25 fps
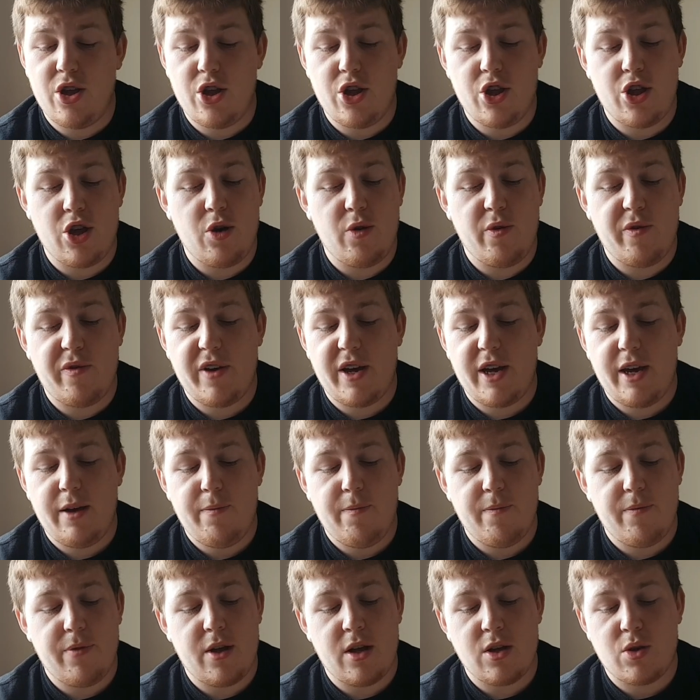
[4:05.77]
UV
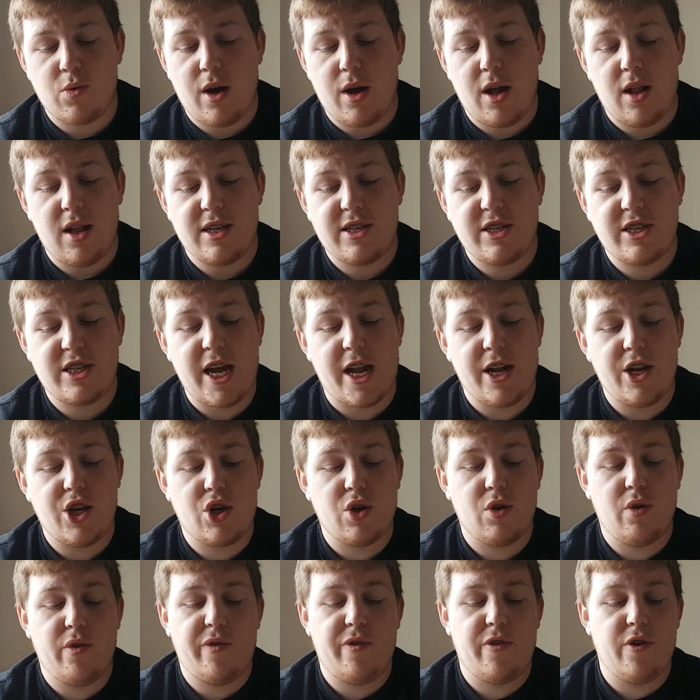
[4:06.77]
as well,
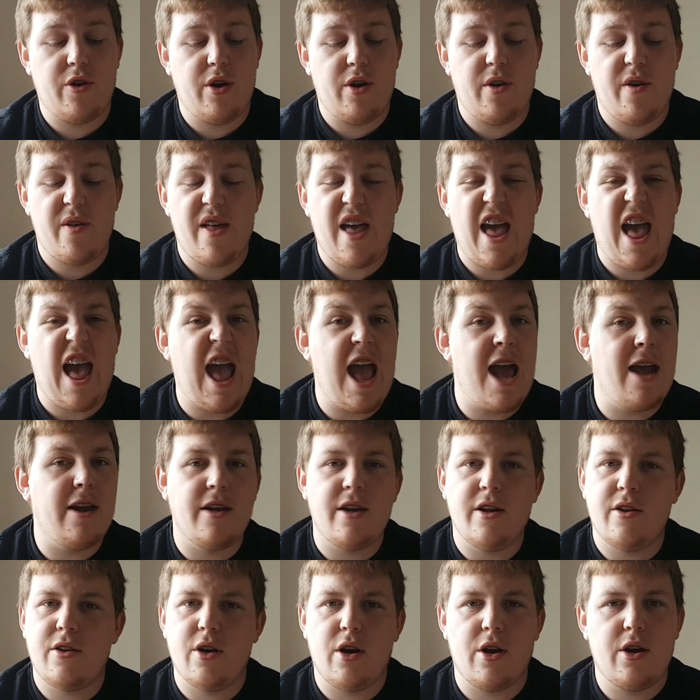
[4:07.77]
essential for
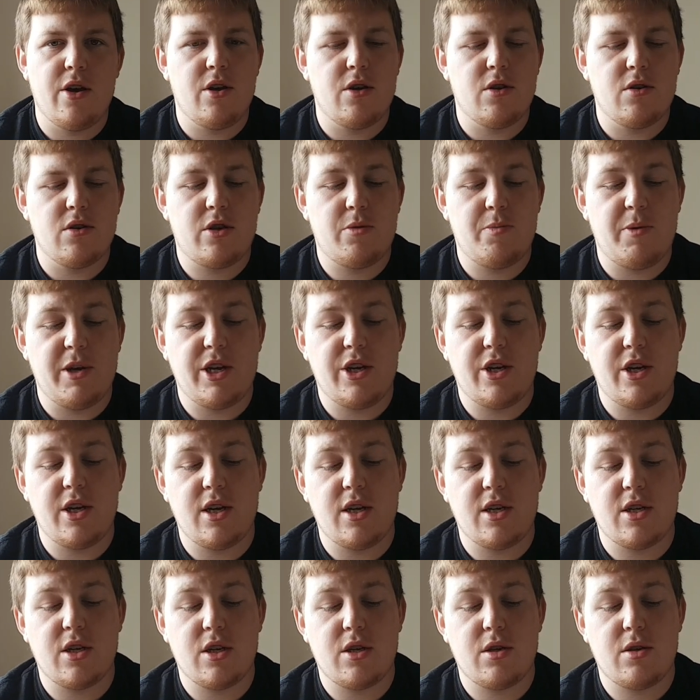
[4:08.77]
any diurnal
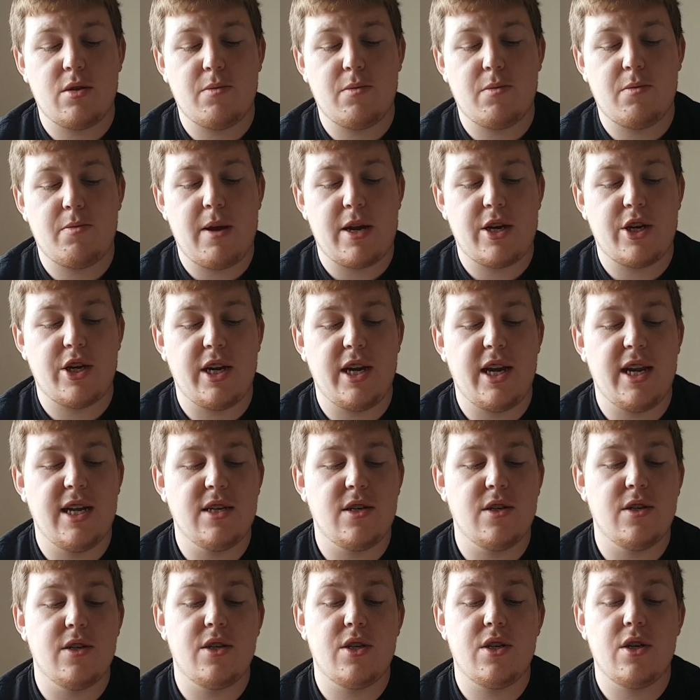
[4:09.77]
species, especially
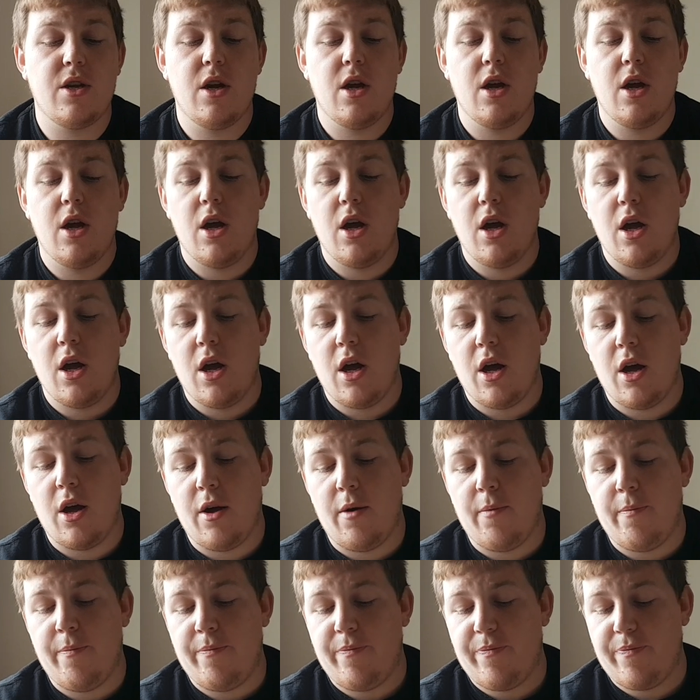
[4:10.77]
lizards,
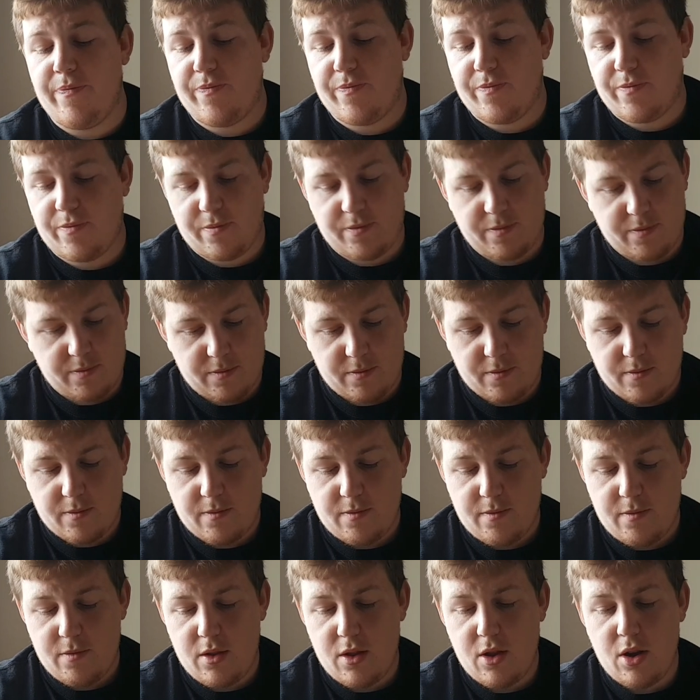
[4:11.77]
or
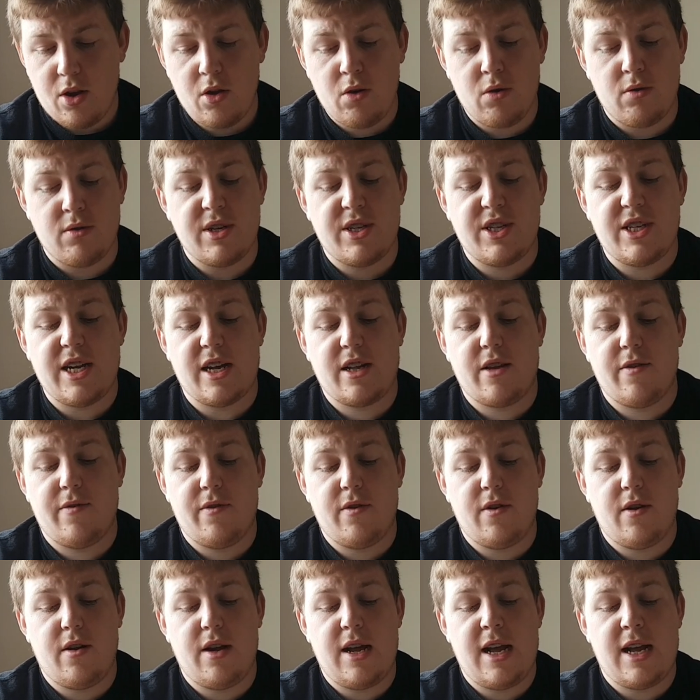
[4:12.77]

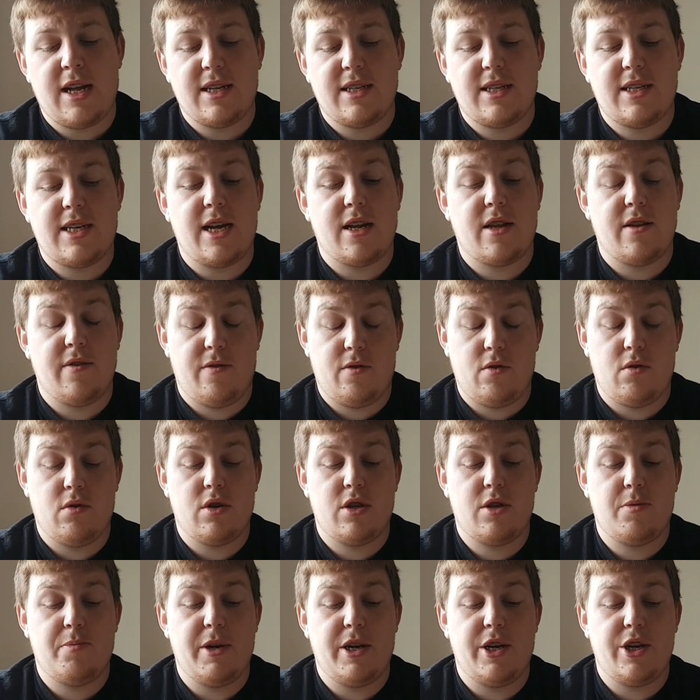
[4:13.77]
insectivore
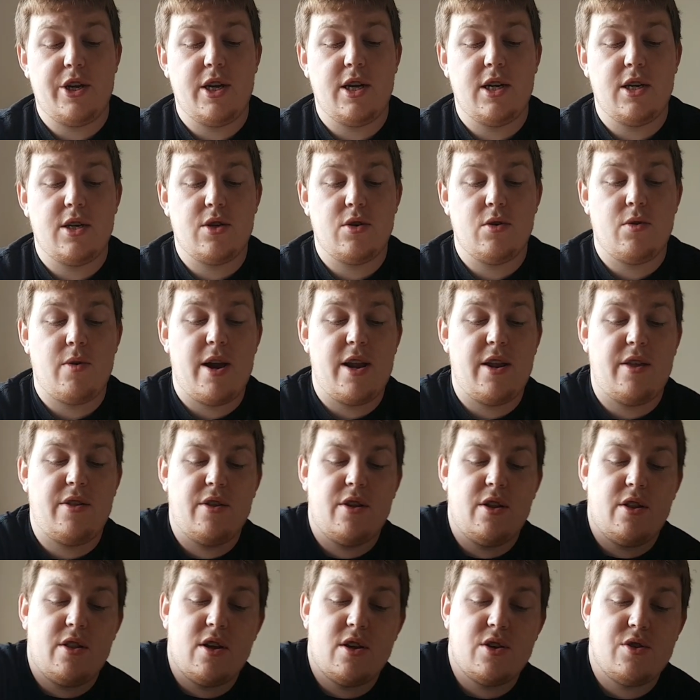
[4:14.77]
species, or
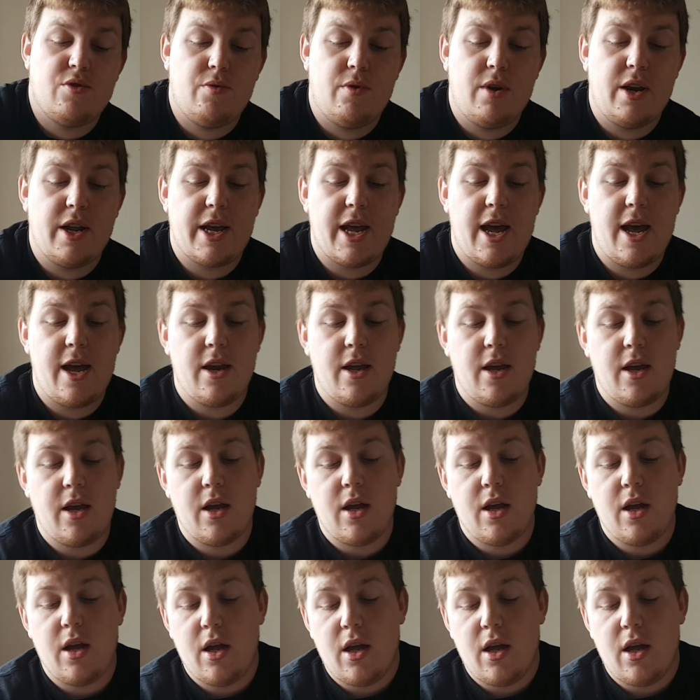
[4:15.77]
anything that doesn't really get any